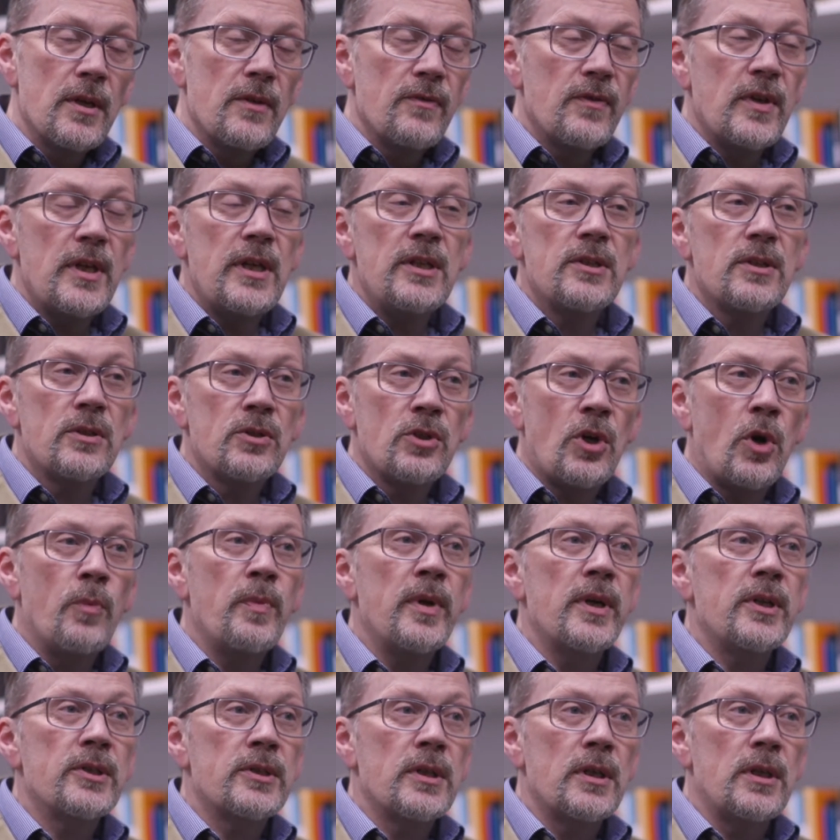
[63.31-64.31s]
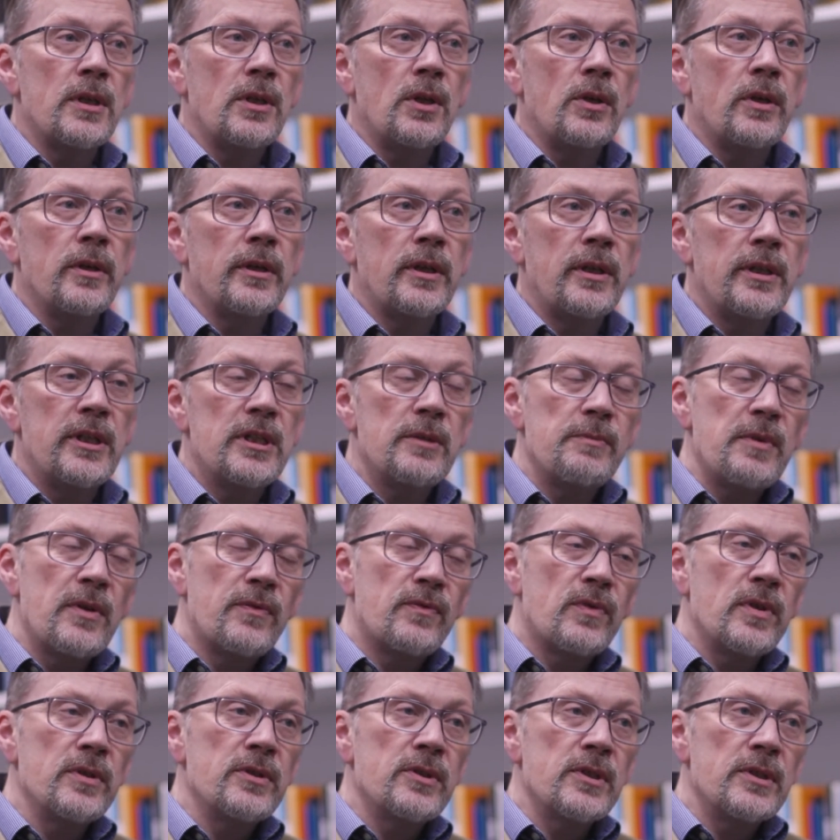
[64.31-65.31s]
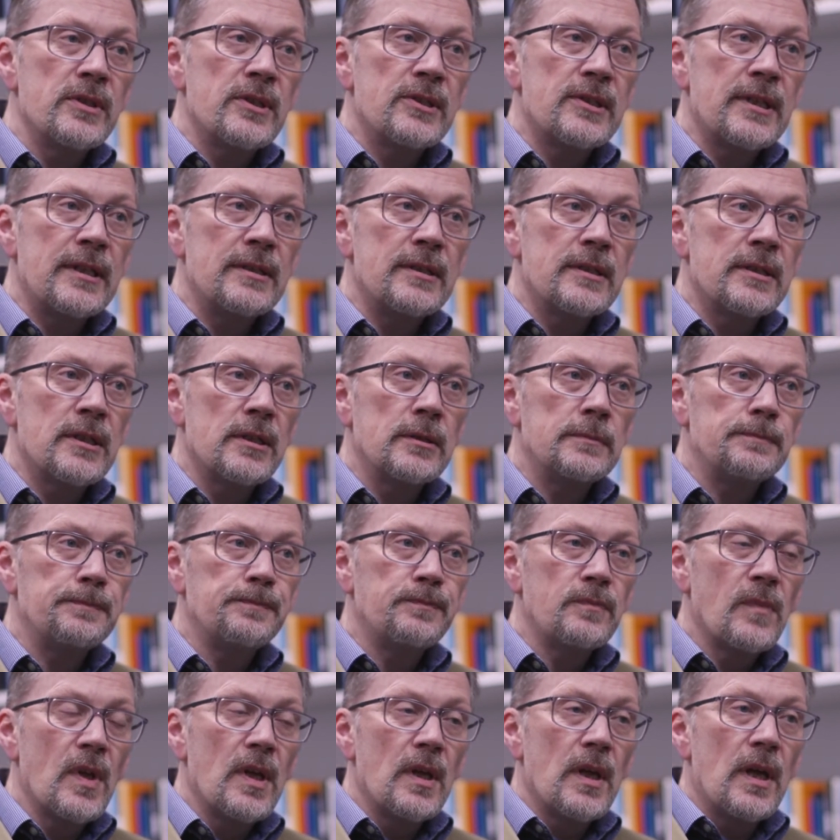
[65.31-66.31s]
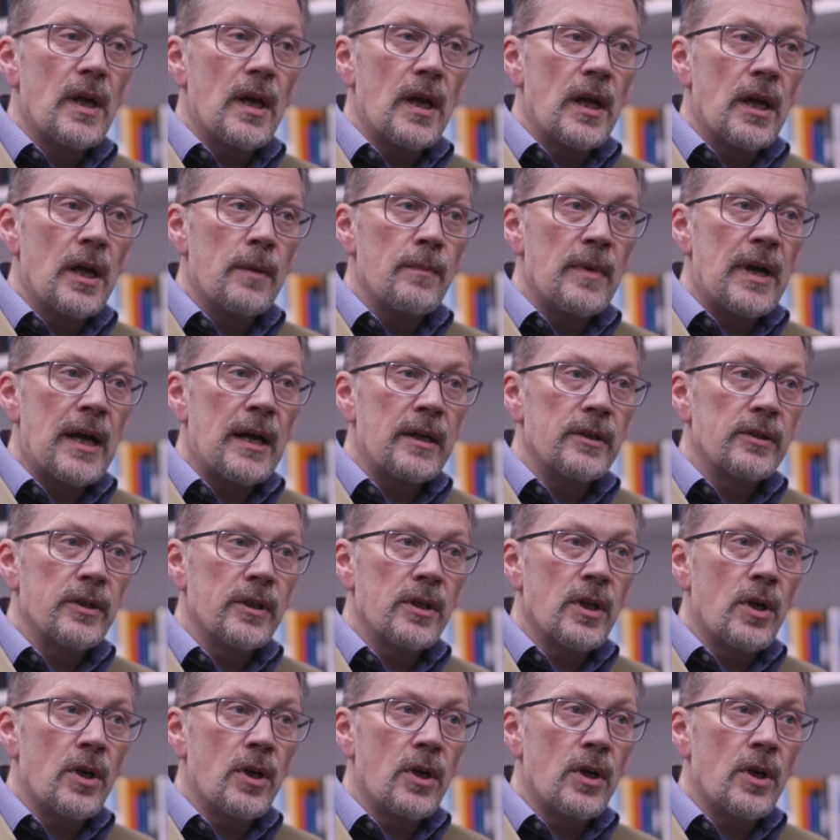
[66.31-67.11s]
These are topics that are likely to be front and centre at the